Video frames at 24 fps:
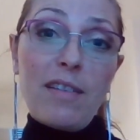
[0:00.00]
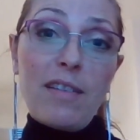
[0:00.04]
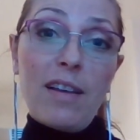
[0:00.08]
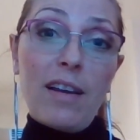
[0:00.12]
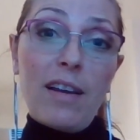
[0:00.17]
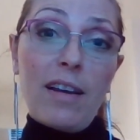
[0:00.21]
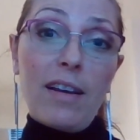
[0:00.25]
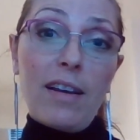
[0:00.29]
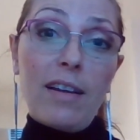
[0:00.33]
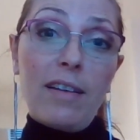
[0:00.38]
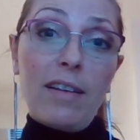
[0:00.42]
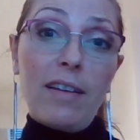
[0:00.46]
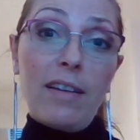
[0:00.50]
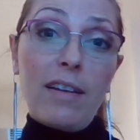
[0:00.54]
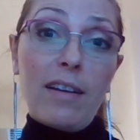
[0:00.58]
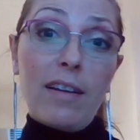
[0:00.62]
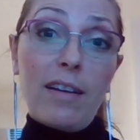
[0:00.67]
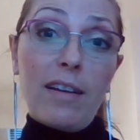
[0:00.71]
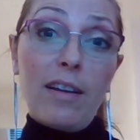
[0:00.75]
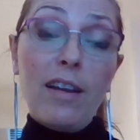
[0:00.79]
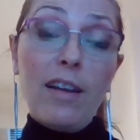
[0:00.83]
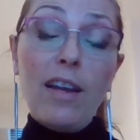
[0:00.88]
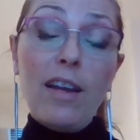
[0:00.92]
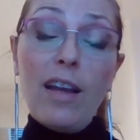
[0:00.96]
and
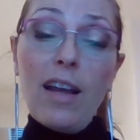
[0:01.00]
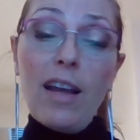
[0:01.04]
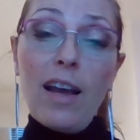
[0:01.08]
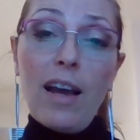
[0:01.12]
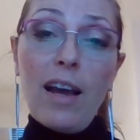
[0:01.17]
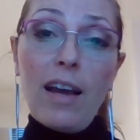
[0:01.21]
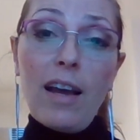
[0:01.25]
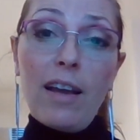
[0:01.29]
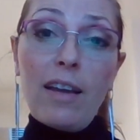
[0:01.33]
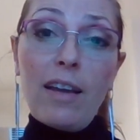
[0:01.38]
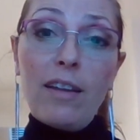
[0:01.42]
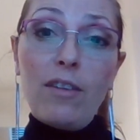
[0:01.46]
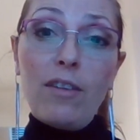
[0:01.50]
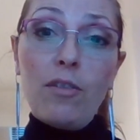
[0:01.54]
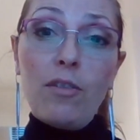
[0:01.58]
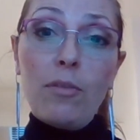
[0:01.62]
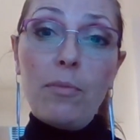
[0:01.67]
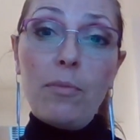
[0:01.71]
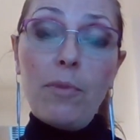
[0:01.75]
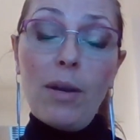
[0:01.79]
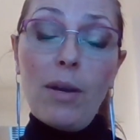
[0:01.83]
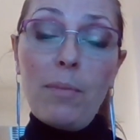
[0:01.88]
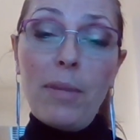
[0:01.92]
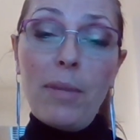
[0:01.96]
I do
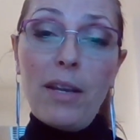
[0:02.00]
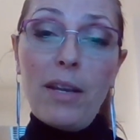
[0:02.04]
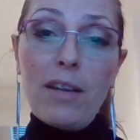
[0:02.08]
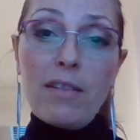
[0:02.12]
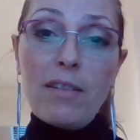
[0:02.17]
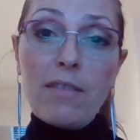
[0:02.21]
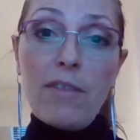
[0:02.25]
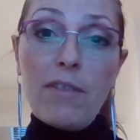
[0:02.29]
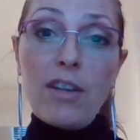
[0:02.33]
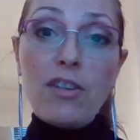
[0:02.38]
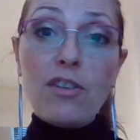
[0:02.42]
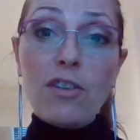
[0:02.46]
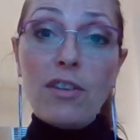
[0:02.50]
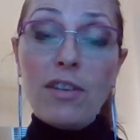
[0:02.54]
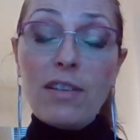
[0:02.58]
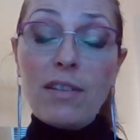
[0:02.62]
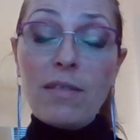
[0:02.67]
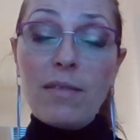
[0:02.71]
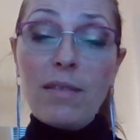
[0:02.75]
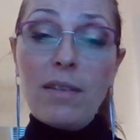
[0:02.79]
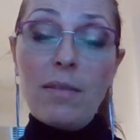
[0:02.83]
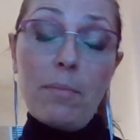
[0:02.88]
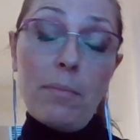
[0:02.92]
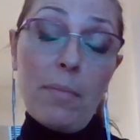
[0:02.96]
well-being
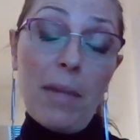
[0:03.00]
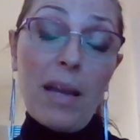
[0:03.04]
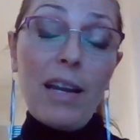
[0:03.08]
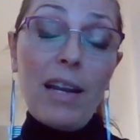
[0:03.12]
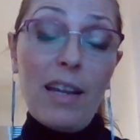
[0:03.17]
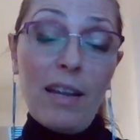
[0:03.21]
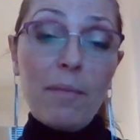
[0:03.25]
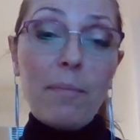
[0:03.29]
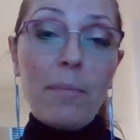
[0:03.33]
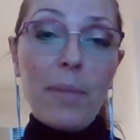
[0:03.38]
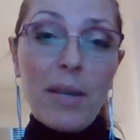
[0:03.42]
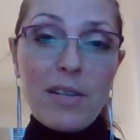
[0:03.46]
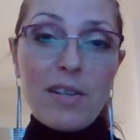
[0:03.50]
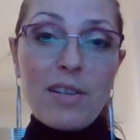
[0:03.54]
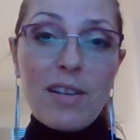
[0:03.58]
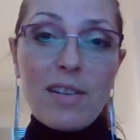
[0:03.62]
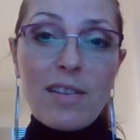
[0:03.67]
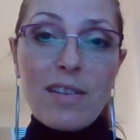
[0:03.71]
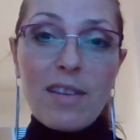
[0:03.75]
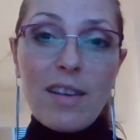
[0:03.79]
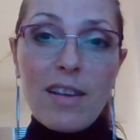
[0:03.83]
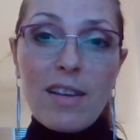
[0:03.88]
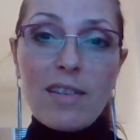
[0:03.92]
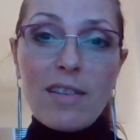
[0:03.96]
interventions mainly in
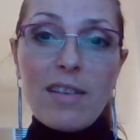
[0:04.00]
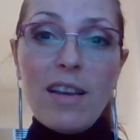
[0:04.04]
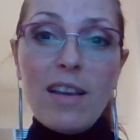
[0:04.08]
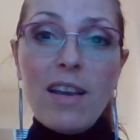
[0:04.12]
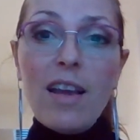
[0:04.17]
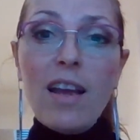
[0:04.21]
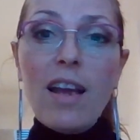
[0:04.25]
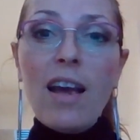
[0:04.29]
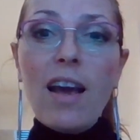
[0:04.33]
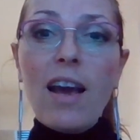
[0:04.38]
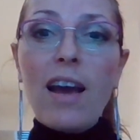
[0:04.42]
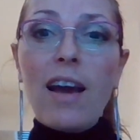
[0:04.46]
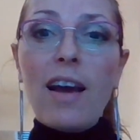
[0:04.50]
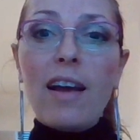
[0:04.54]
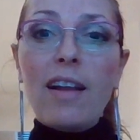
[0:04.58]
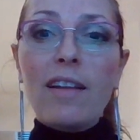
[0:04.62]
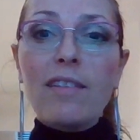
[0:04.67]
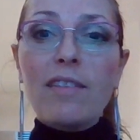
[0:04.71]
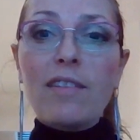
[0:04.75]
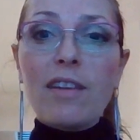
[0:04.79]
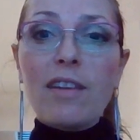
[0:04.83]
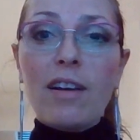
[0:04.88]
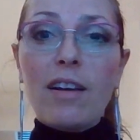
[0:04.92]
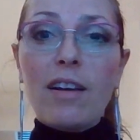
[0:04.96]
businesses and